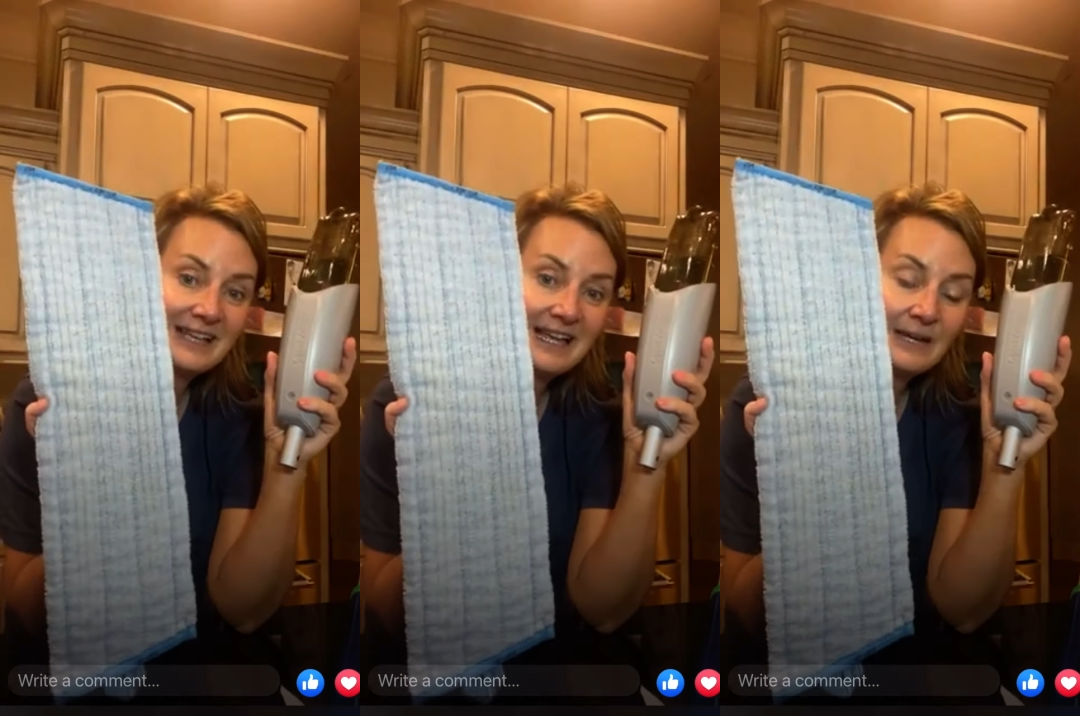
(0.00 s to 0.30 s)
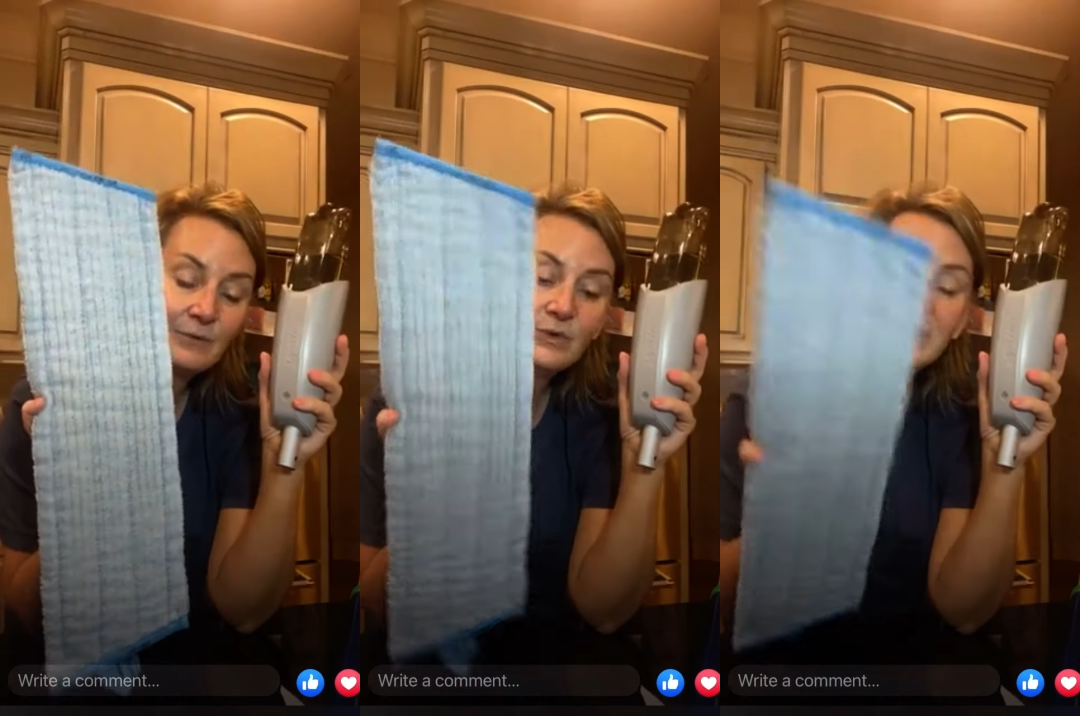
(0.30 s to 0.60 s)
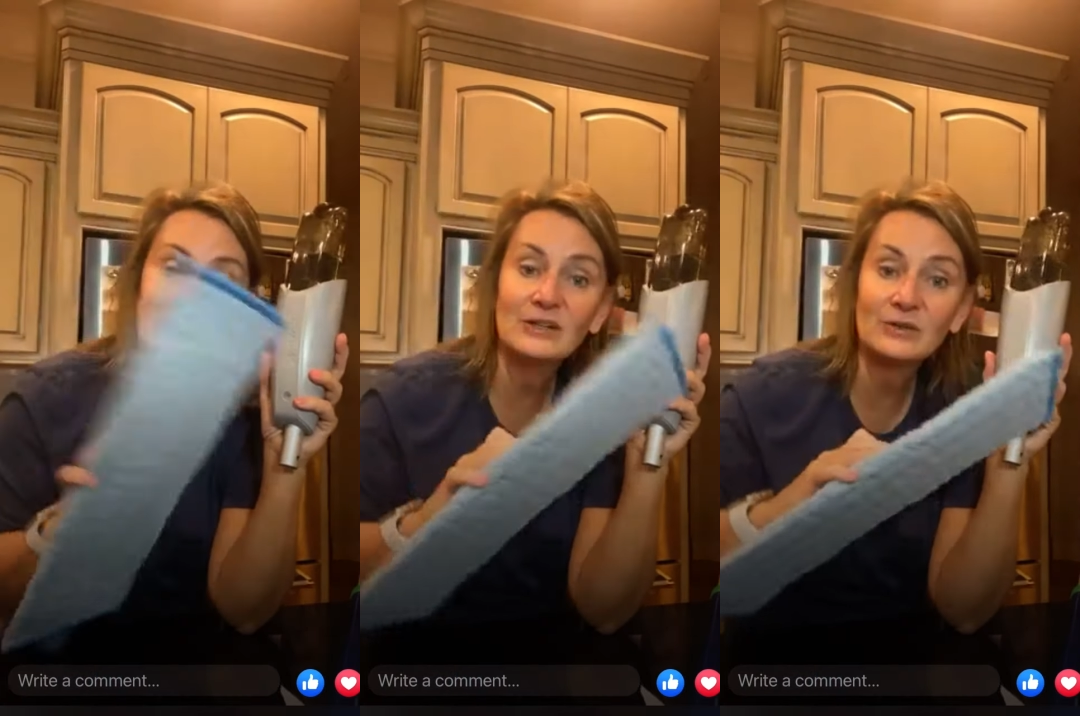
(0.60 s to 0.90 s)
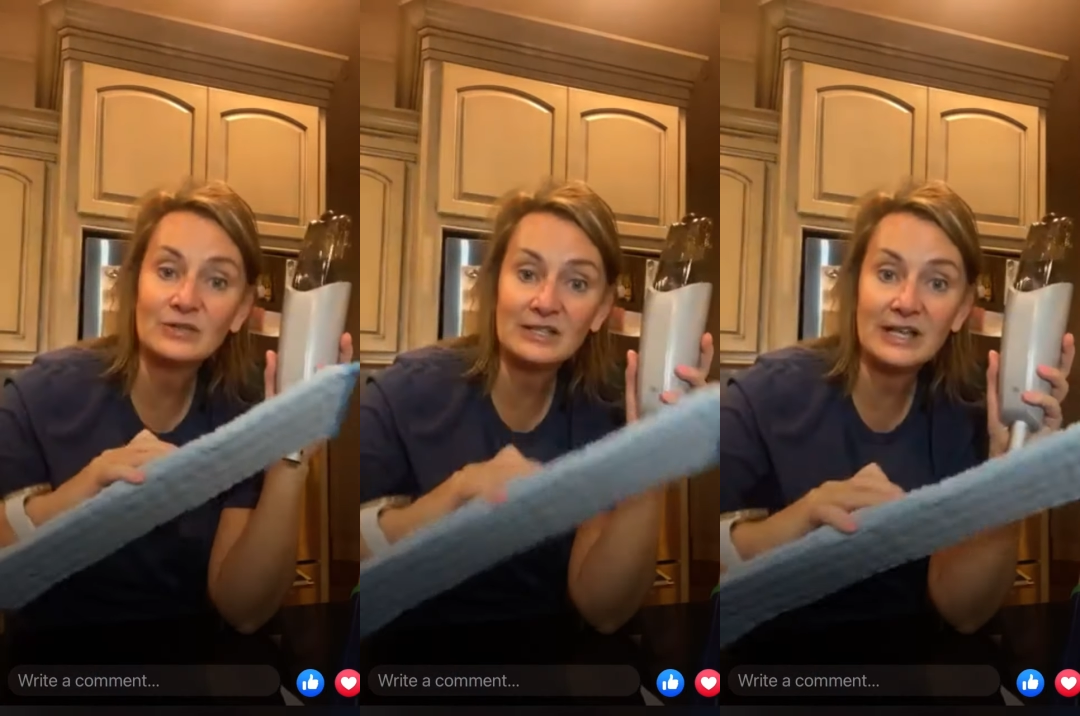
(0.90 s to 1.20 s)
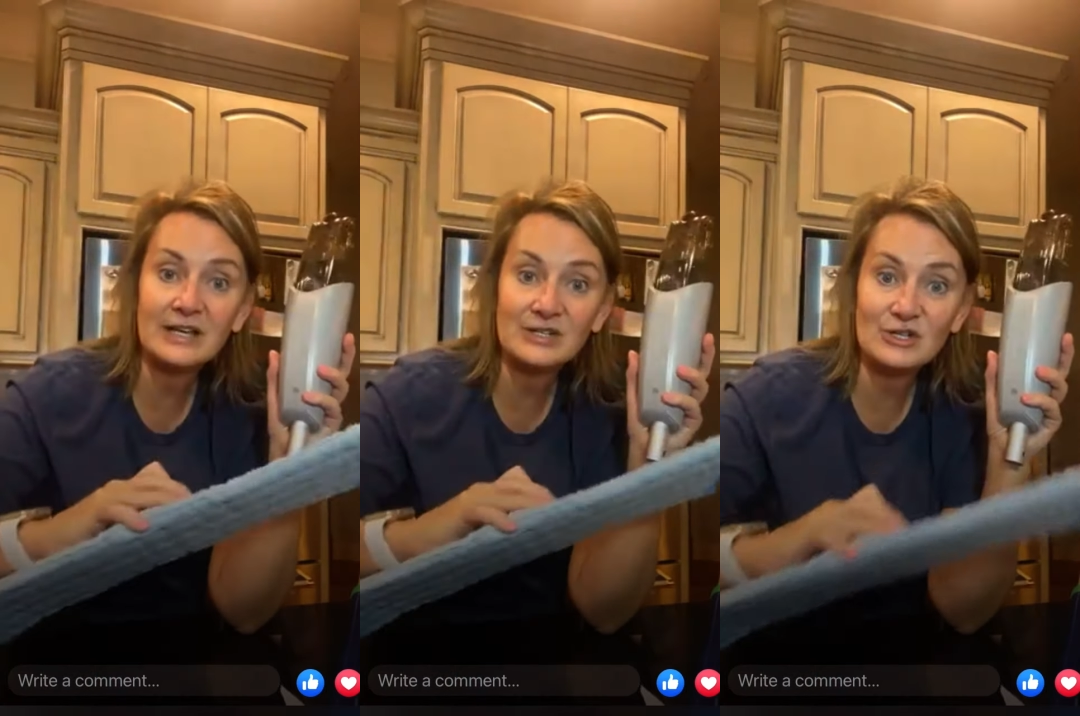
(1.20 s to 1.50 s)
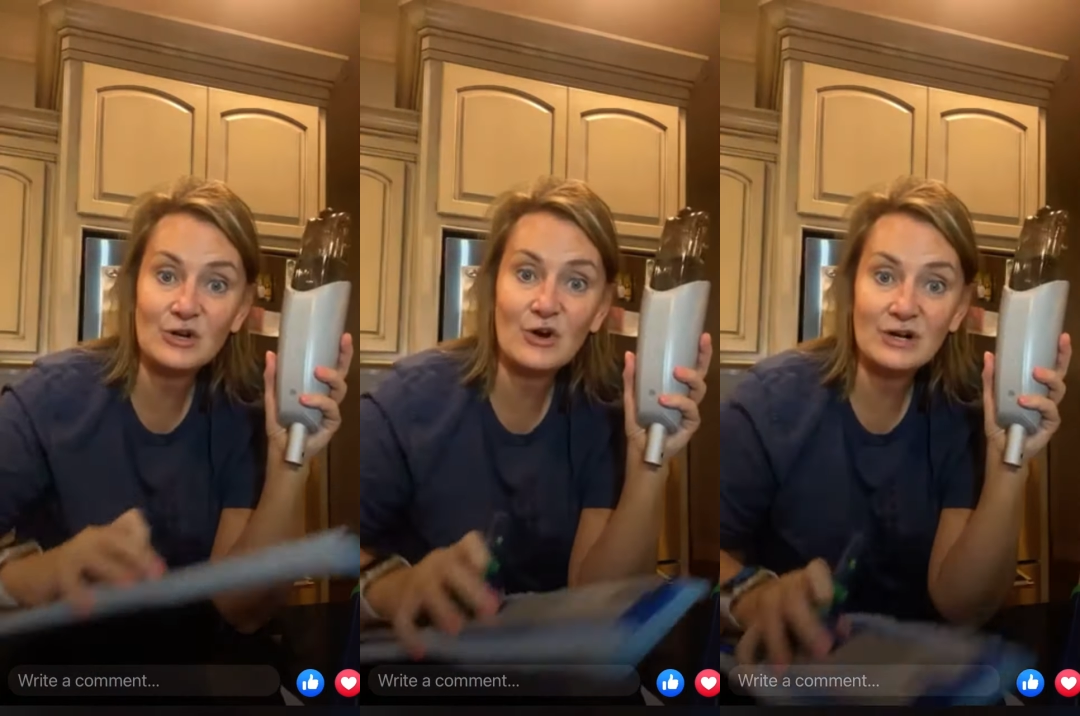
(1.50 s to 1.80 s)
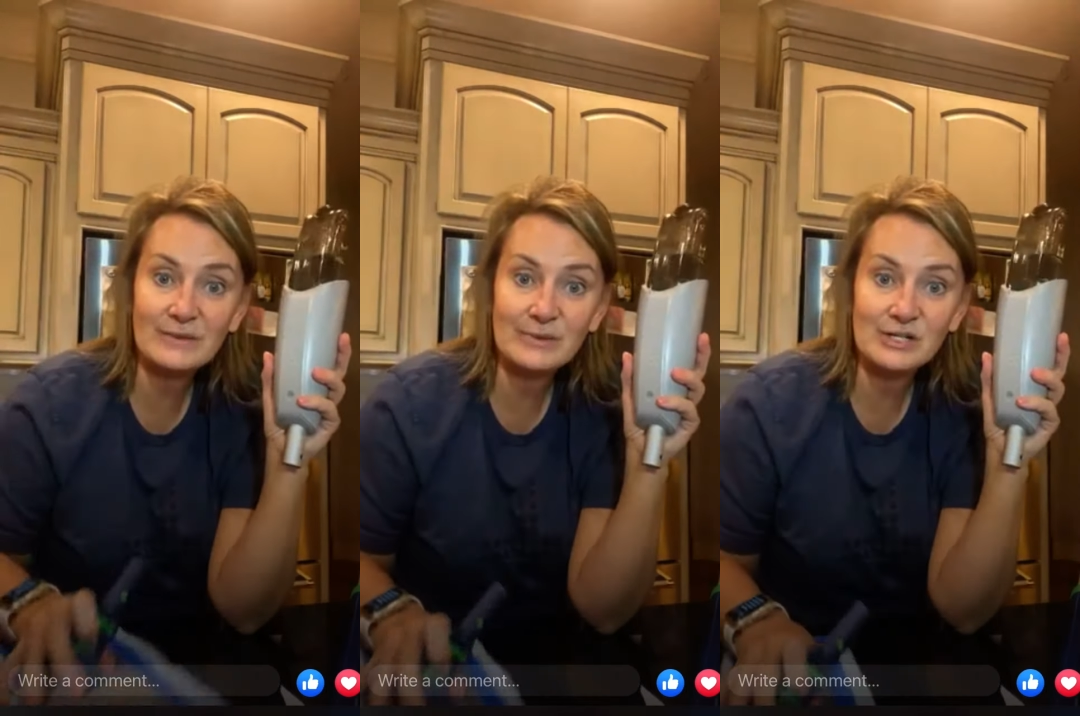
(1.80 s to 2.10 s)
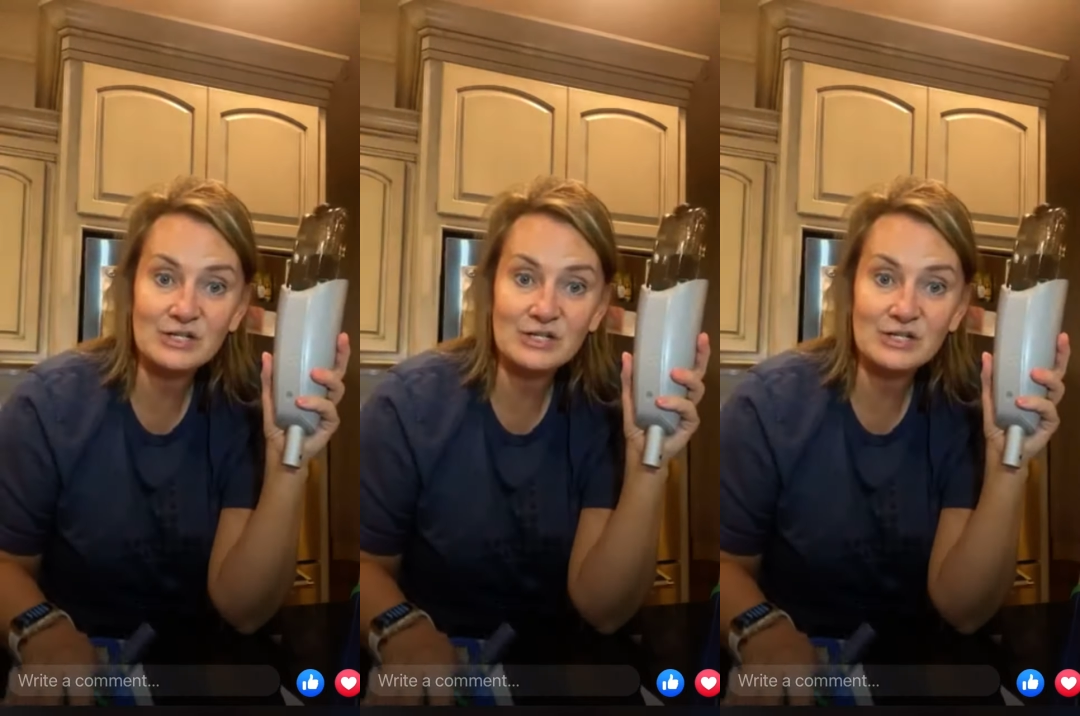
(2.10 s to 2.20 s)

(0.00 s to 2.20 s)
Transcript: will get a little sluggish and hard to push.